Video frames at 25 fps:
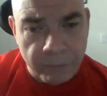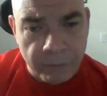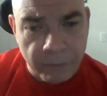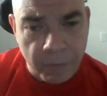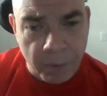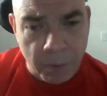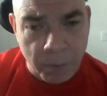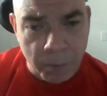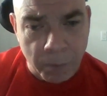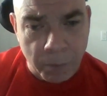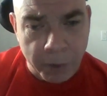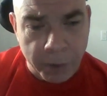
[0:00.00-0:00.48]
I
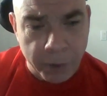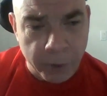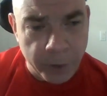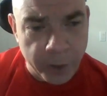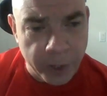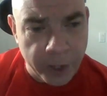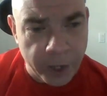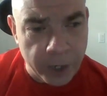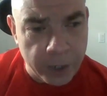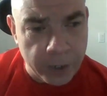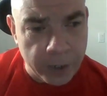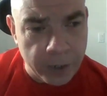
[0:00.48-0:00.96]
remember
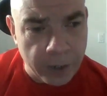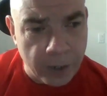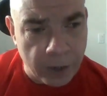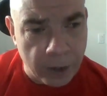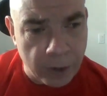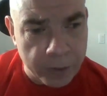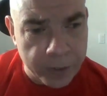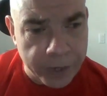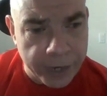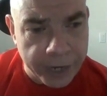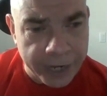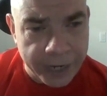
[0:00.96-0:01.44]
hearing it
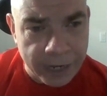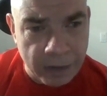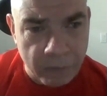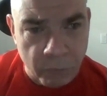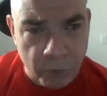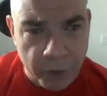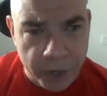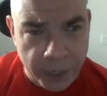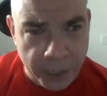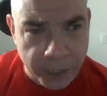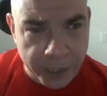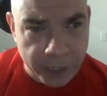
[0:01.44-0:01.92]
on
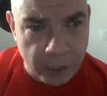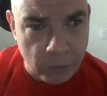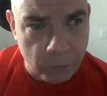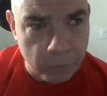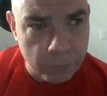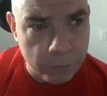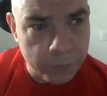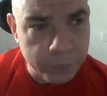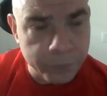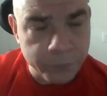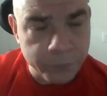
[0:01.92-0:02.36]
AM radio.